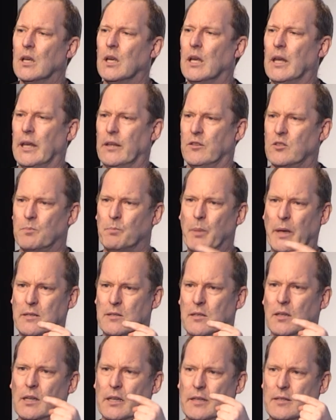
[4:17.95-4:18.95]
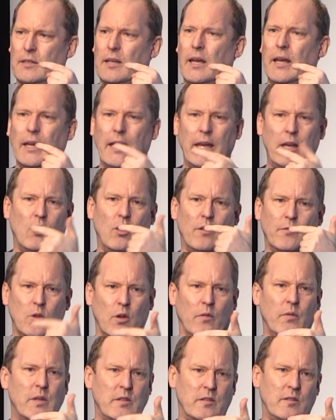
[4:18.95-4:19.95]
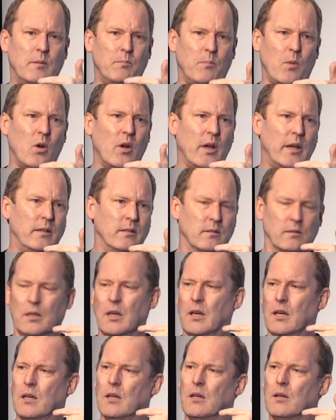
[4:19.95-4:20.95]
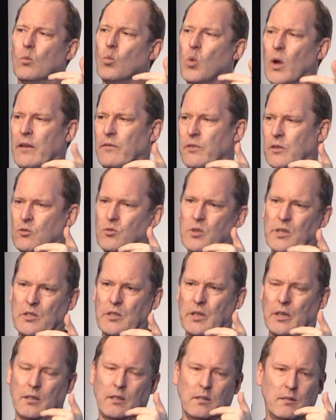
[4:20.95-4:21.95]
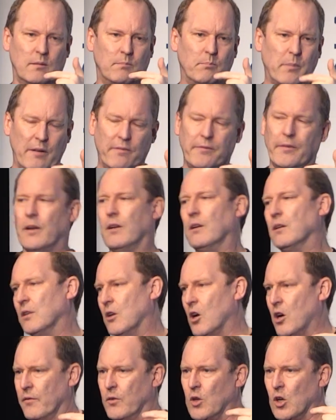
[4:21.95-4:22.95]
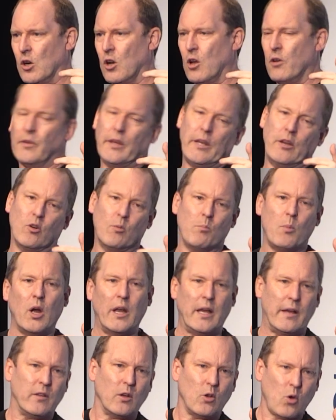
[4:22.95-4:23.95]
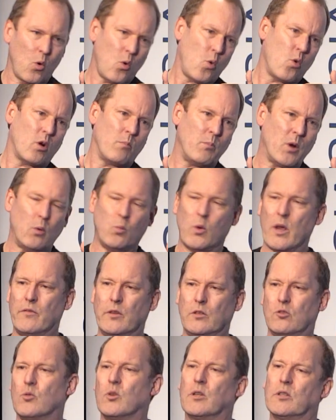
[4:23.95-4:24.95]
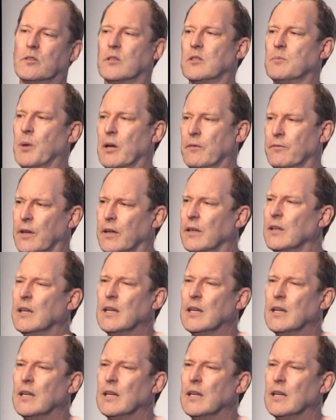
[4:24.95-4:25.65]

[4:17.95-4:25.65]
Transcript: It's basically saying, hey, I've got this in my wave intrinsic buffer. I've got it over here in my other core, in my wave intrinsics buffer.